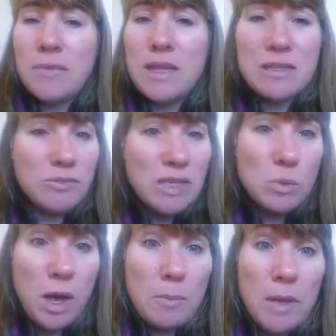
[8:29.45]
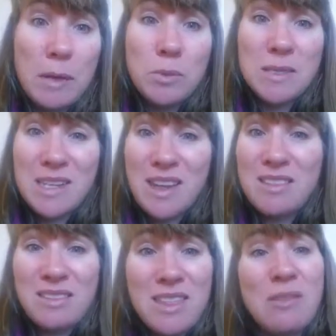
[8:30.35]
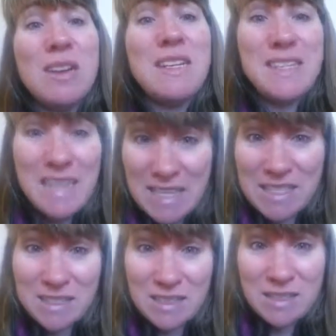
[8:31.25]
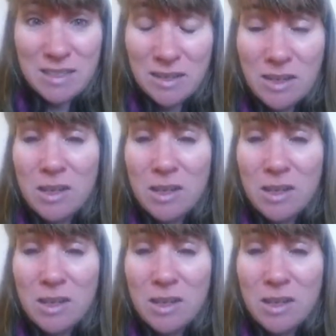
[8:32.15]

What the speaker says: That's the reason why people say that they're addicted